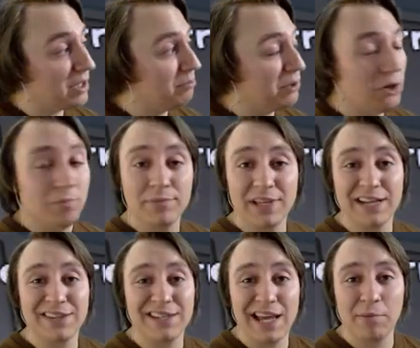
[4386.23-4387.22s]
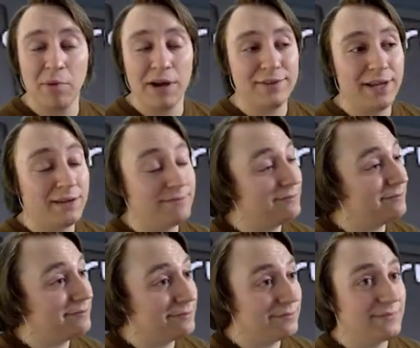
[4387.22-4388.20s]
Boom, got the name right there.
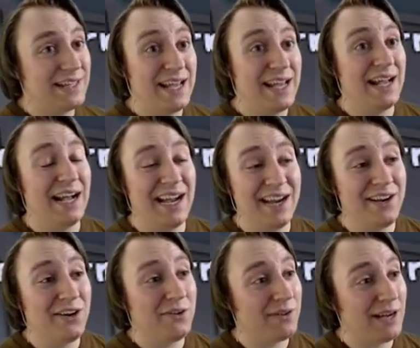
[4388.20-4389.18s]
I know.